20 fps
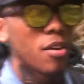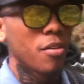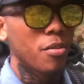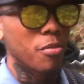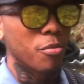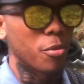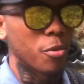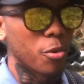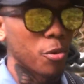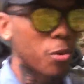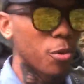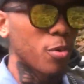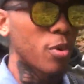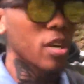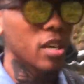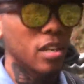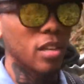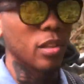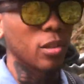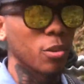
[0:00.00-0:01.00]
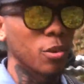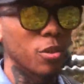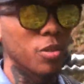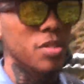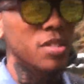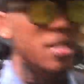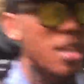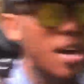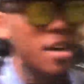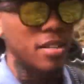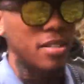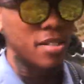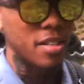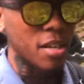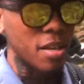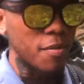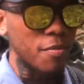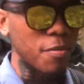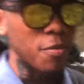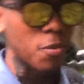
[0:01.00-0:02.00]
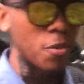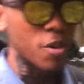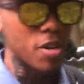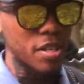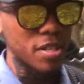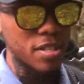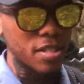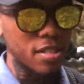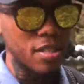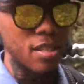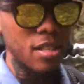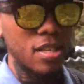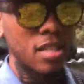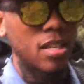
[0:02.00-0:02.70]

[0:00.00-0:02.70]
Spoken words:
through Loyalsock State Forest